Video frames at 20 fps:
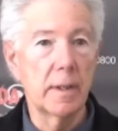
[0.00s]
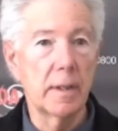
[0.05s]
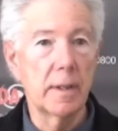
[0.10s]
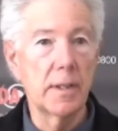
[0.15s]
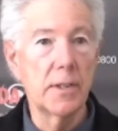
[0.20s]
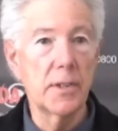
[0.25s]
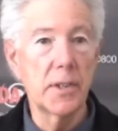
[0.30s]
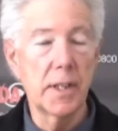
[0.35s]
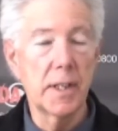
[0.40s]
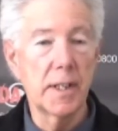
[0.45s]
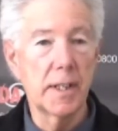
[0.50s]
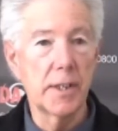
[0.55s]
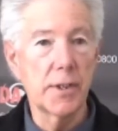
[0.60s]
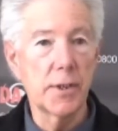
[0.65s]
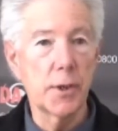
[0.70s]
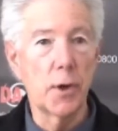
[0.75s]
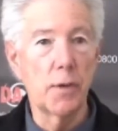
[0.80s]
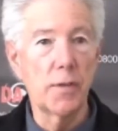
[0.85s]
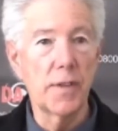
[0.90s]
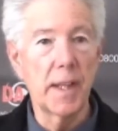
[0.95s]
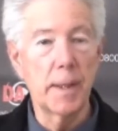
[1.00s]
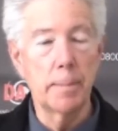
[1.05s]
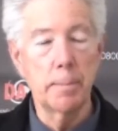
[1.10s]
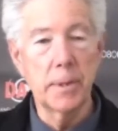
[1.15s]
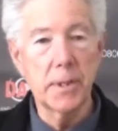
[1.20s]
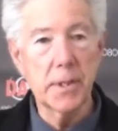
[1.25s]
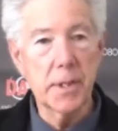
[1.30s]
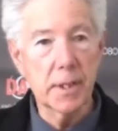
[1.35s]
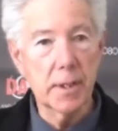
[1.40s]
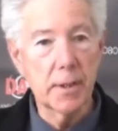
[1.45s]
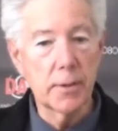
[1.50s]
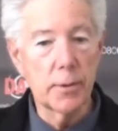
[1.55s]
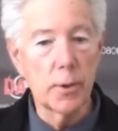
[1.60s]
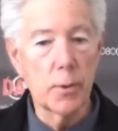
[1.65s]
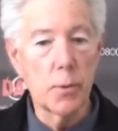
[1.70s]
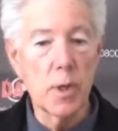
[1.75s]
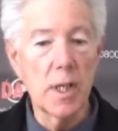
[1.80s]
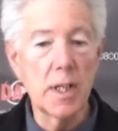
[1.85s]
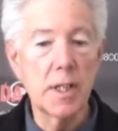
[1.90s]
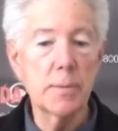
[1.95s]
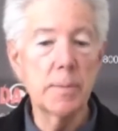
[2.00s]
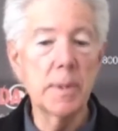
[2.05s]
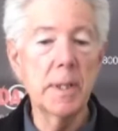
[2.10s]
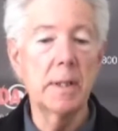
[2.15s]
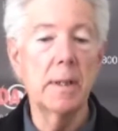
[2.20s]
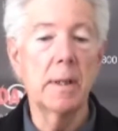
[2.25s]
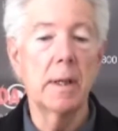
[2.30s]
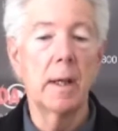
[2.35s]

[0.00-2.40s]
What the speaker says: ins and outs of that particular arrangement.